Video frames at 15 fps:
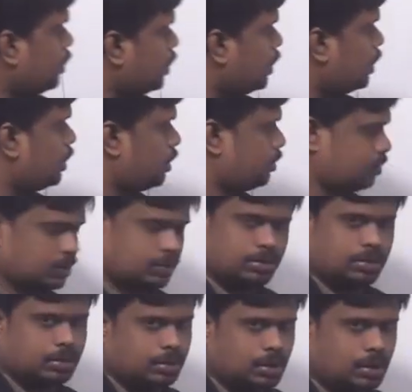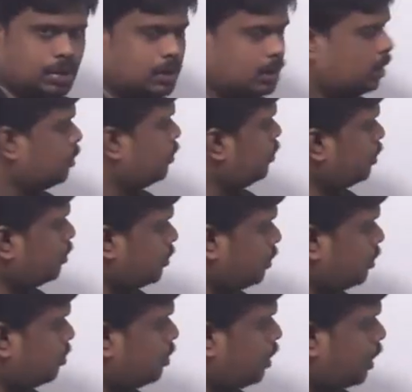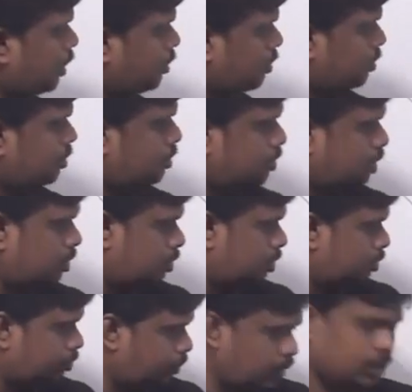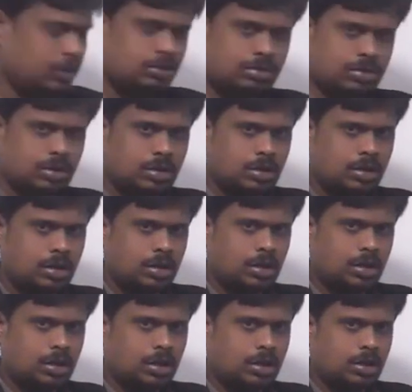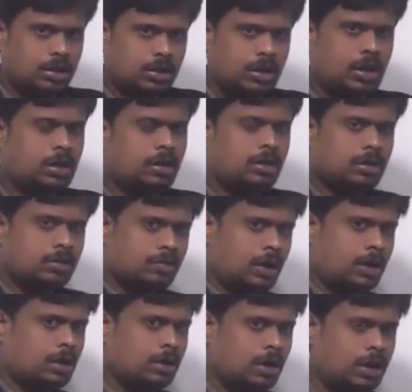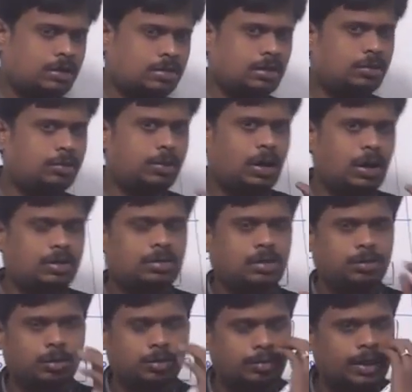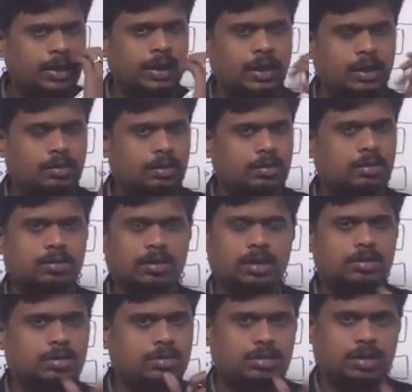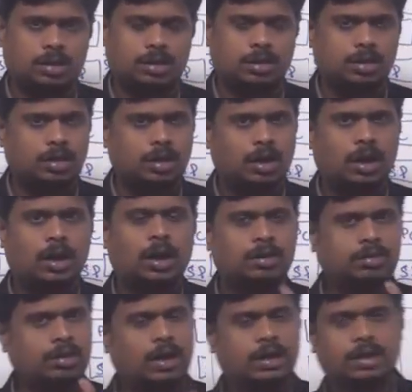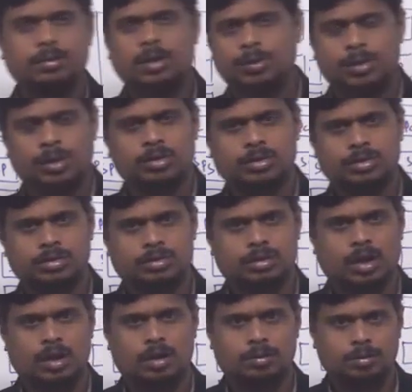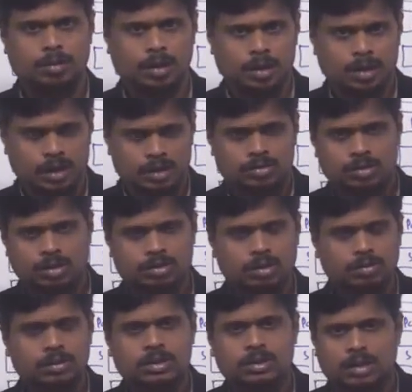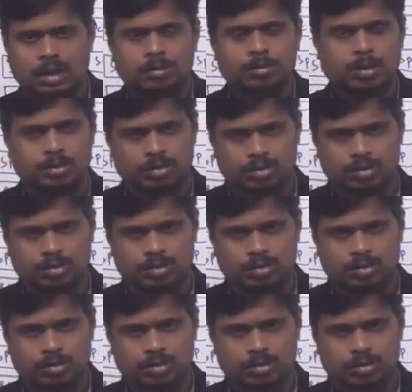in the data section. Since this data section size is fixed, then let's suppose my data section size is 10 and I started my process construction with 10